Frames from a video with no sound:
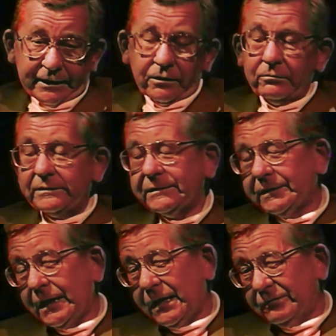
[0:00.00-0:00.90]
and I
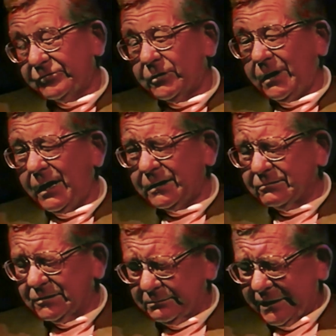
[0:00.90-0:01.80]
go into the Hofstra
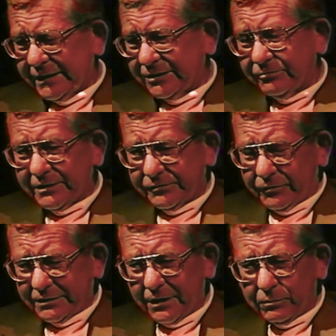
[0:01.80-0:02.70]
locker room to get
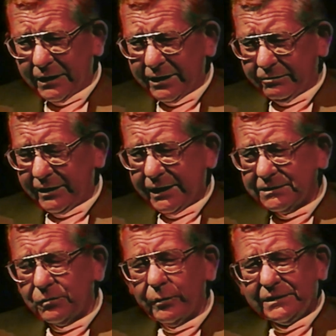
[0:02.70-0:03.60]
dressed for a
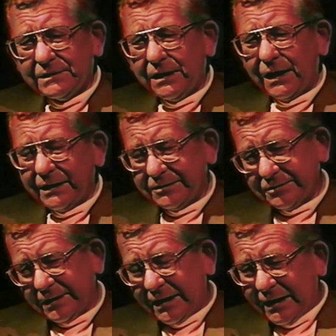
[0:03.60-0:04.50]
doubleheader against Queens
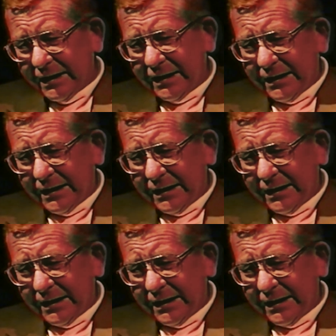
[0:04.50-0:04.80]
College.